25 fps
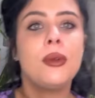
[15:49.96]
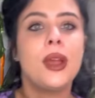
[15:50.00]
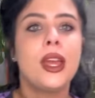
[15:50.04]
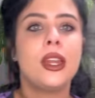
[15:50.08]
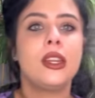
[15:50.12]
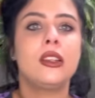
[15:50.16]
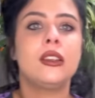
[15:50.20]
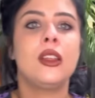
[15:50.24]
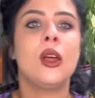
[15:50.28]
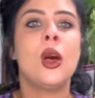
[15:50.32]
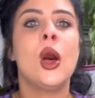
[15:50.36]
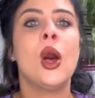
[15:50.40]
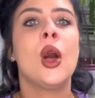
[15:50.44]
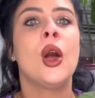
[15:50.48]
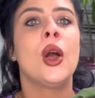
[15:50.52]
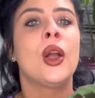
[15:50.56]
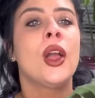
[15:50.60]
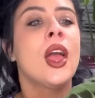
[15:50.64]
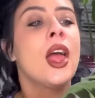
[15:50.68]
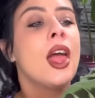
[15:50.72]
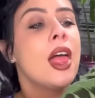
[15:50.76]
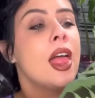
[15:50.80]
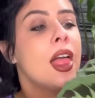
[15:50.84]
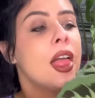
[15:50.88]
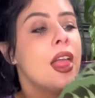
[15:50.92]
right
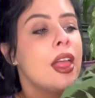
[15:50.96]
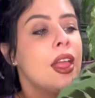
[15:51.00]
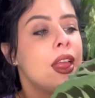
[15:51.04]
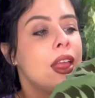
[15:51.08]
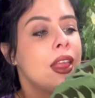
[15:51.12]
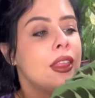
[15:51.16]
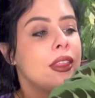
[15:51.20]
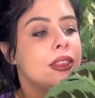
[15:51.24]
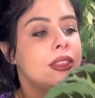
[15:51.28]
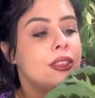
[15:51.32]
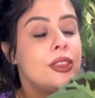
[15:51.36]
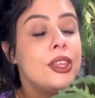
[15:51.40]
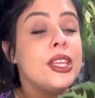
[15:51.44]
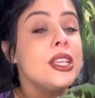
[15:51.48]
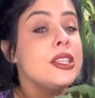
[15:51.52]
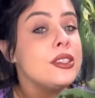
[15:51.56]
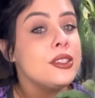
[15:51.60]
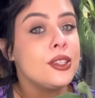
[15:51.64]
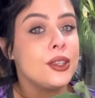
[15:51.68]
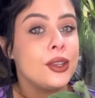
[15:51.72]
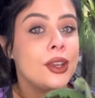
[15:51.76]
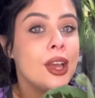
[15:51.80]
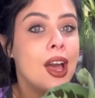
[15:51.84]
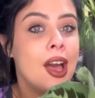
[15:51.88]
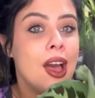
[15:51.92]
along.
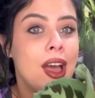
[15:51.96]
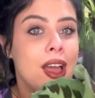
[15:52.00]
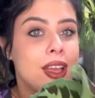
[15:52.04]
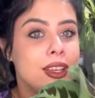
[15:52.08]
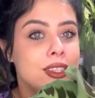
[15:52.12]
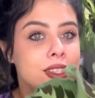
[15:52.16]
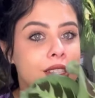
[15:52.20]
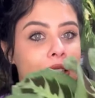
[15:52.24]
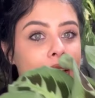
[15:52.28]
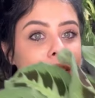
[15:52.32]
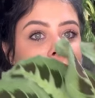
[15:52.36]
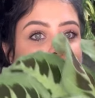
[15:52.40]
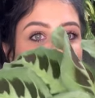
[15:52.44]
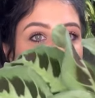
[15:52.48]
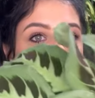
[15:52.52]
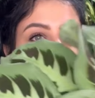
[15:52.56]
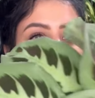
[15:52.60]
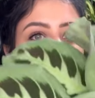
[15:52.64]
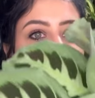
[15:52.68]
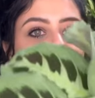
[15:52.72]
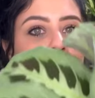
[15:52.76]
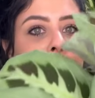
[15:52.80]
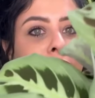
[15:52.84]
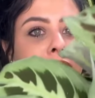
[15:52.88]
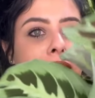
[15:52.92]
This, you guys, look how
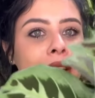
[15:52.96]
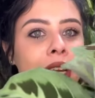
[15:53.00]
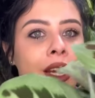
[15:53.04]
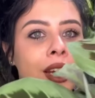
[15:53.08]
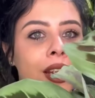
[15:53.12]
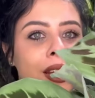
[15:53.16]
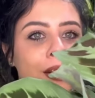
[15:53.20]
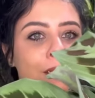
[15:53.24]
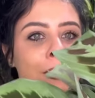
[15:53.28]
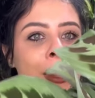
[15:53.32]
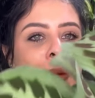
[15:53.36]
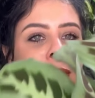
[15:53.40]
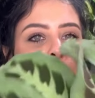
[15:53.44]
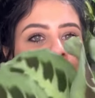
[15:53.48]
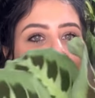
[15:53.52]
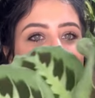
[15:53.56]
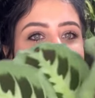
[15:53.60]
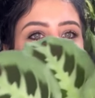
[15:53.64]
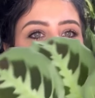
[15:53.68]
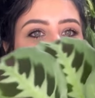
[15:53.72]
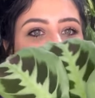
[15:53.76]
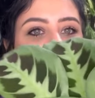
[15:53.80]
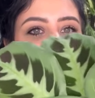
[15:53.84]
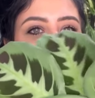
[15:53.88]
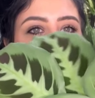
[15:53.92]
pretty my
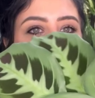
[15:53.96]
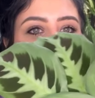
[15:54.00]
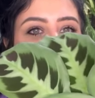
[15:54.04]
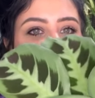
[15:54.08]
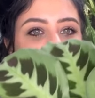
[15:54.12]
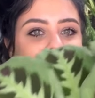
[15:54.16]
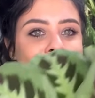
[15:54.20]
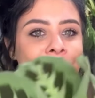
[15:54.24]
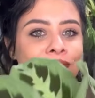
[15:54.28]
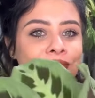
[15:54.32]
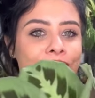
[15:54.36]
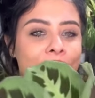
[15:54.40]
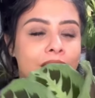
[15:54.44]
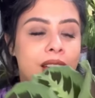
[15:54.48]
Maranta.